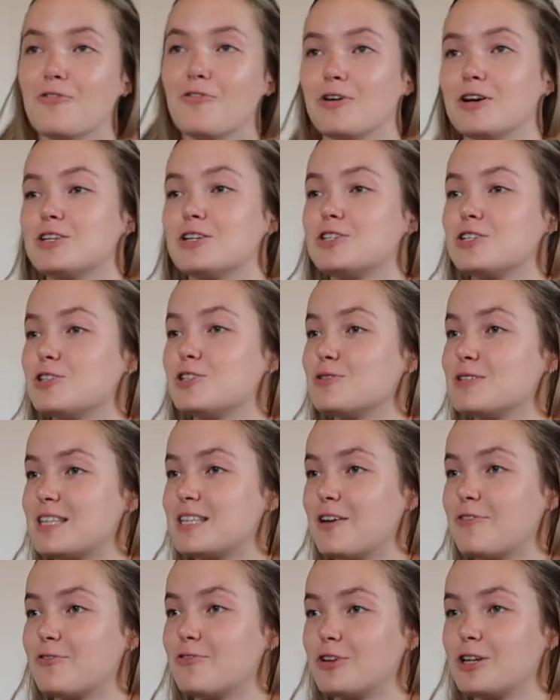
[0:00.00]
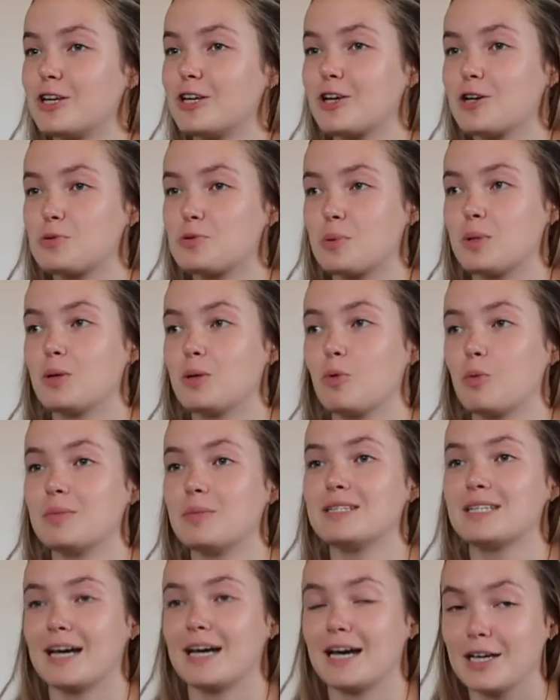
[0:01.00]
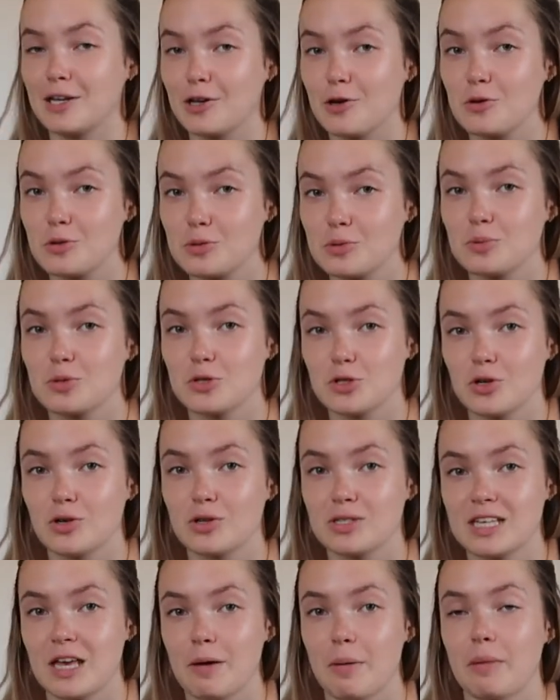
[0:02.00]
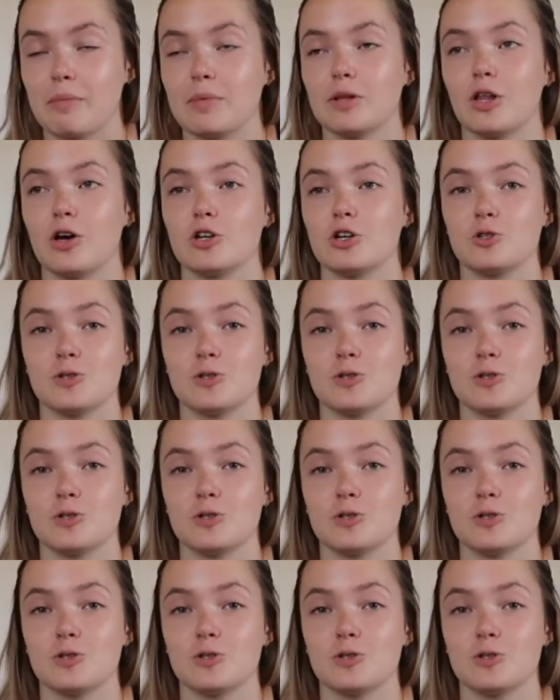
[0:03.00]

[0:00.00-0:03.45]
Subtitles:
which was there funny because when the woman diagnosed me with short-term memory loss,